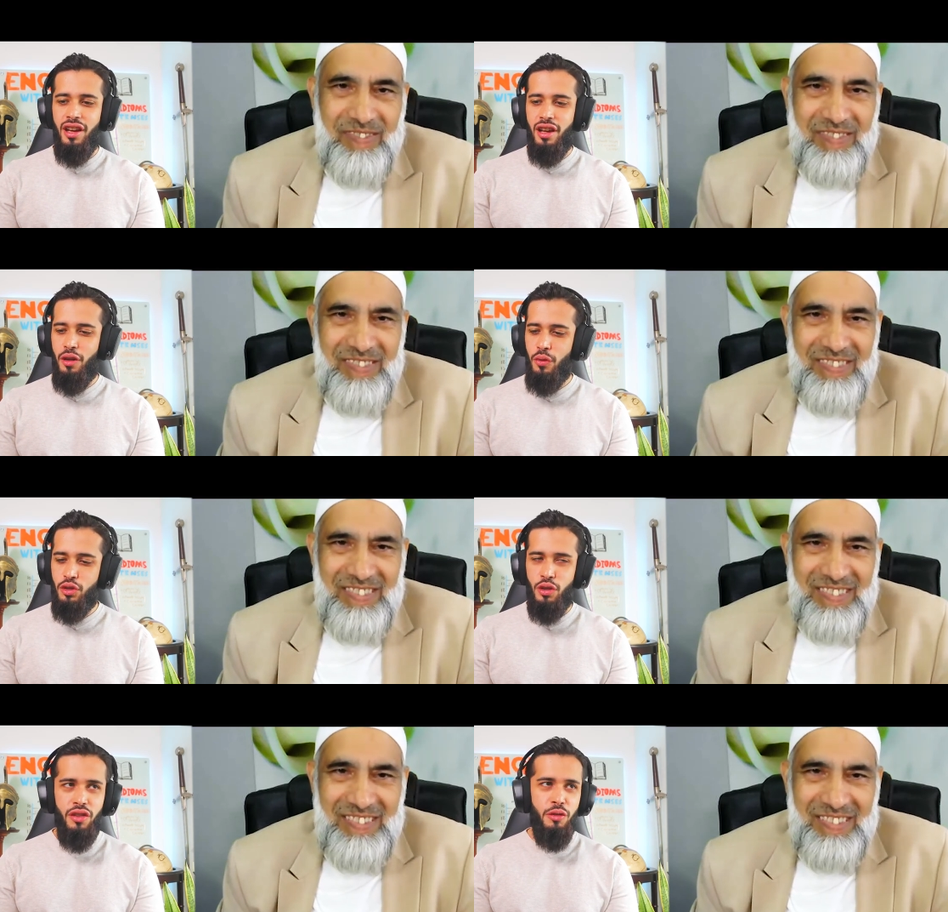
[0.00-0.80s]
Speaker 1: uh, I
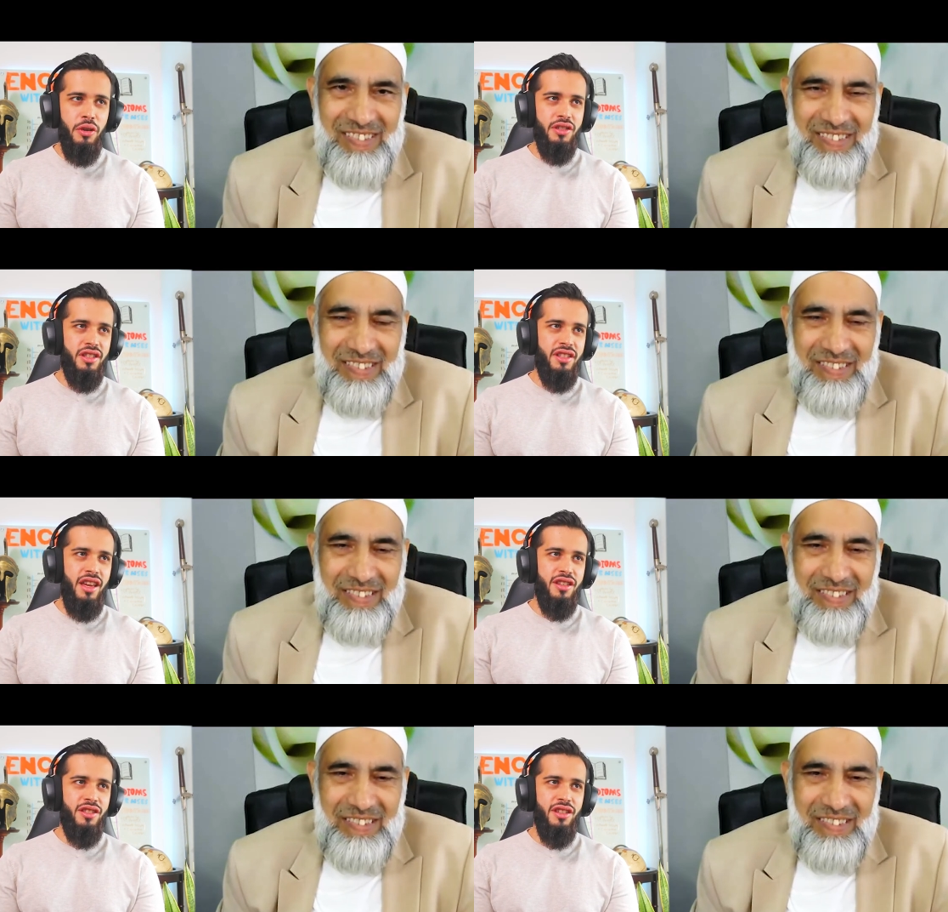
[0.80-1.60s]
wish you nothing but
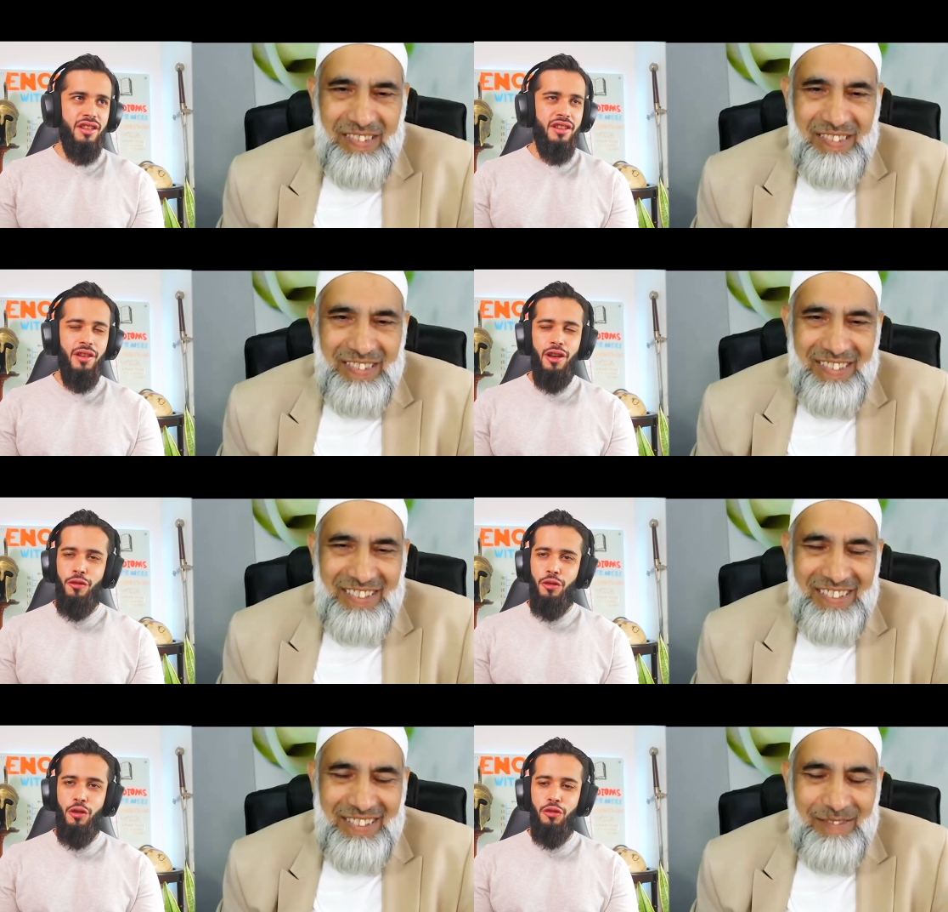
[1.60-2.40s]
success and
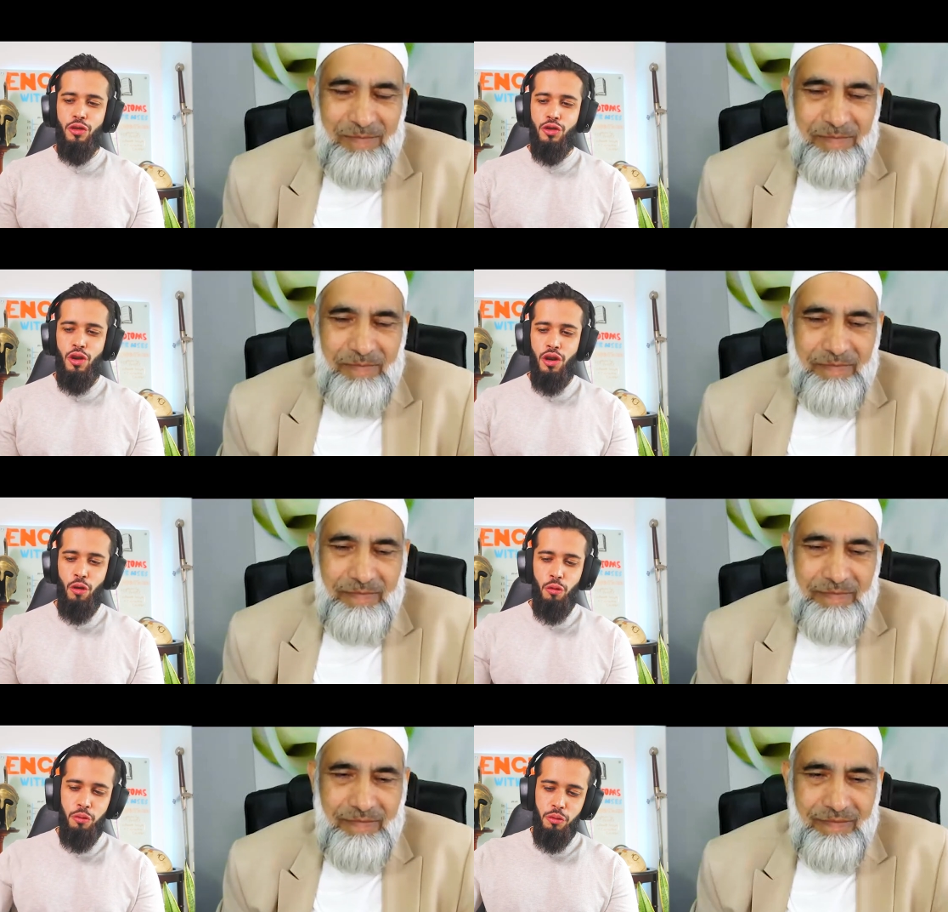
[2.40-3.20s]
for your future, and
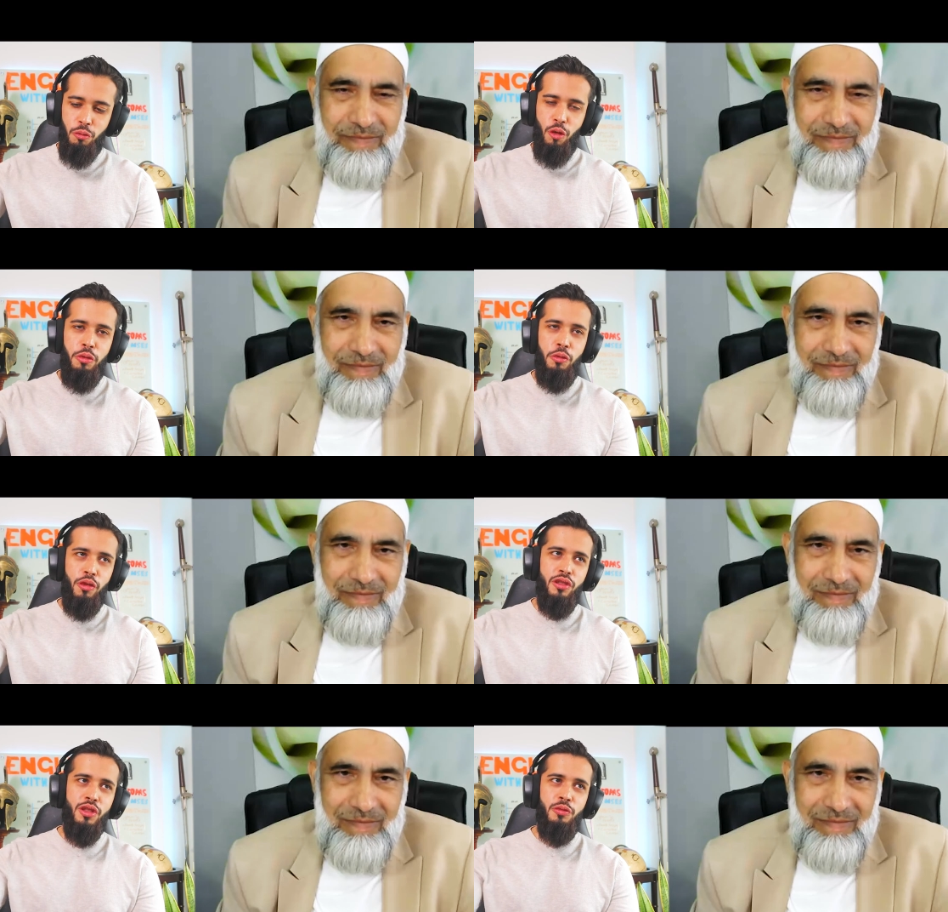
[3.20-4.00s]
I hope more
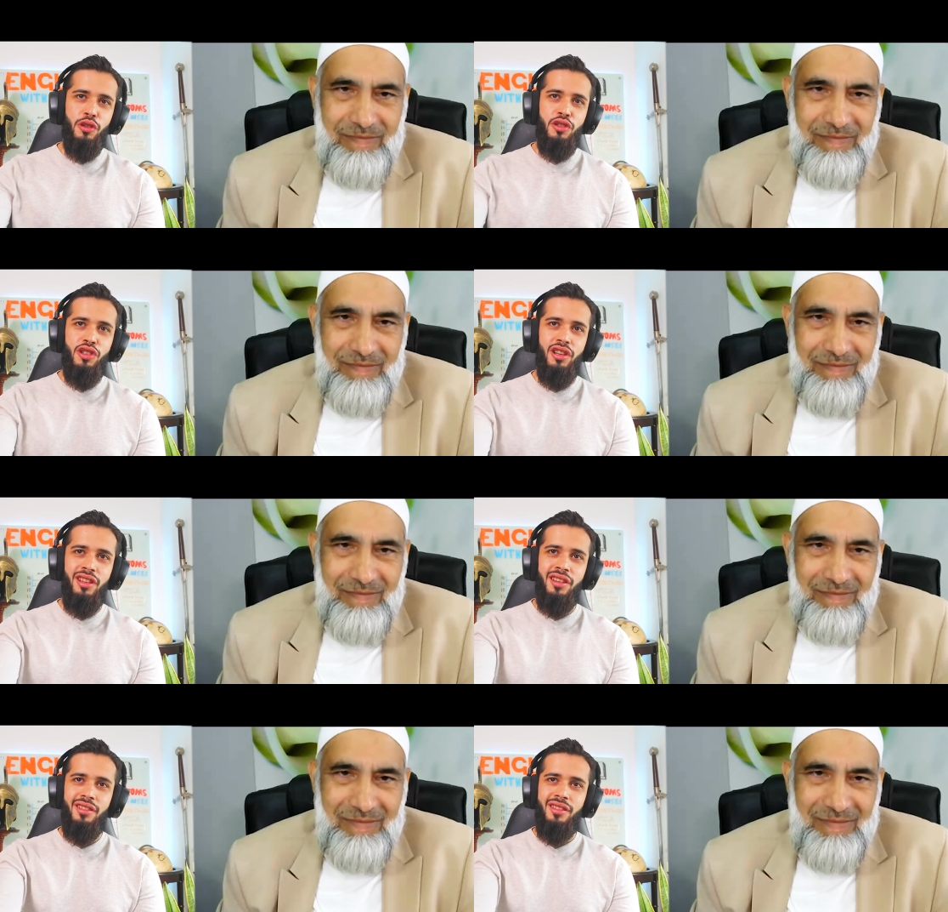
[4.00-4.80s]
people read this book,
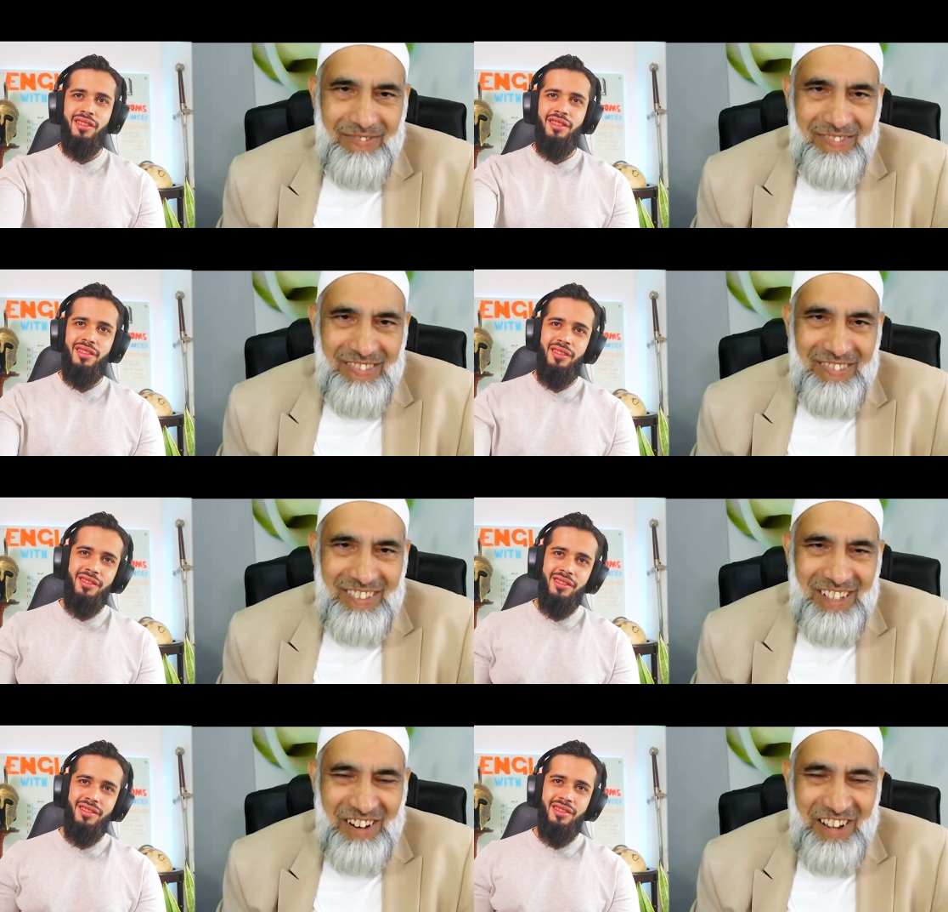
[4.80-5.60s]
inshallah.
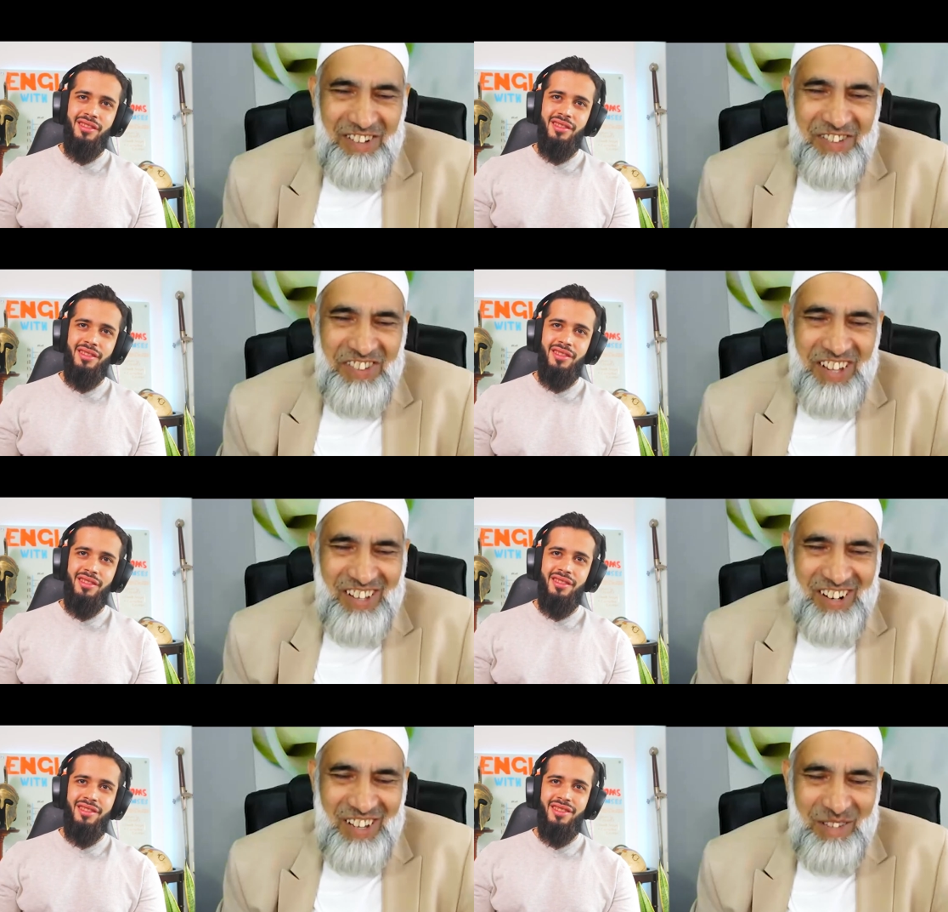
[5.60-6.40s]
Rehan,
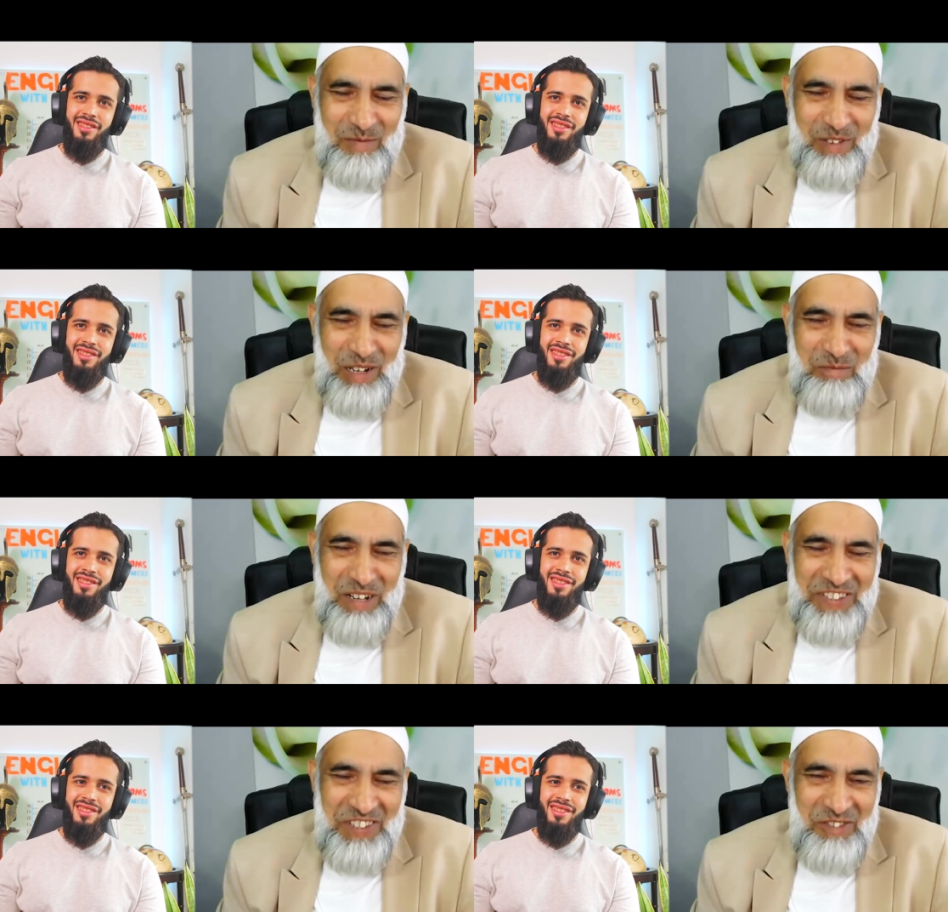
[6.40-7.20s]
Speaker 2: jazakallah. Allah
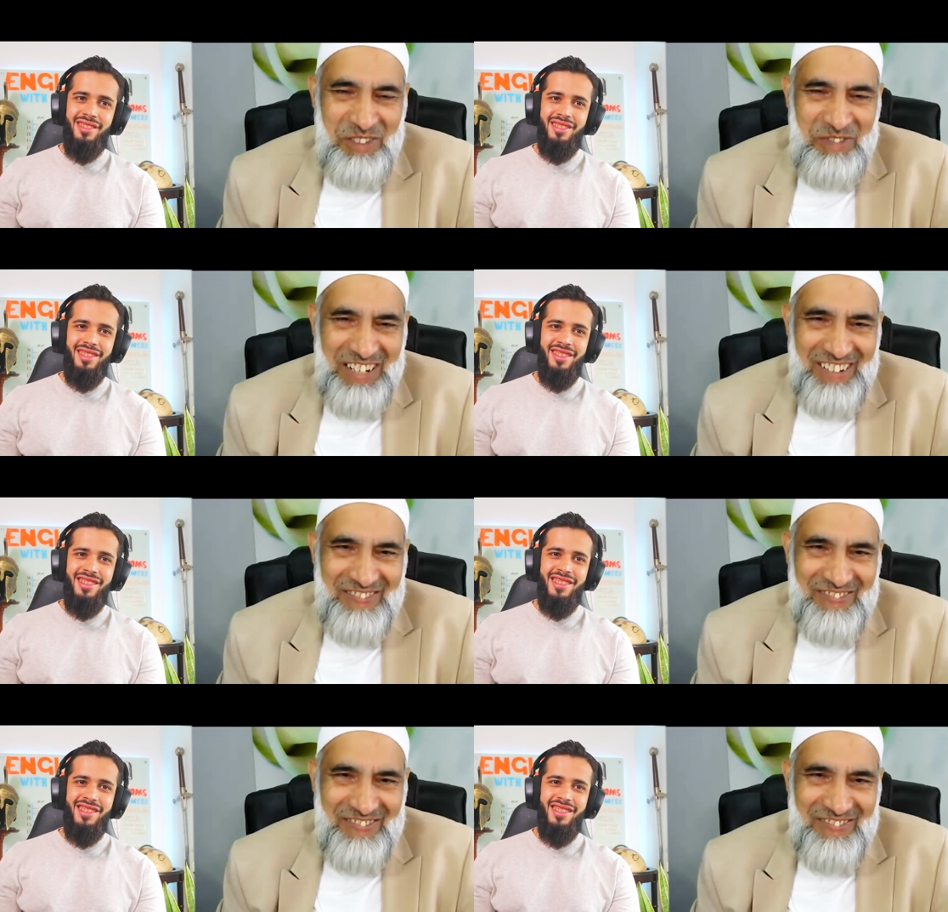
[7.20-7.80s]
bless you as well.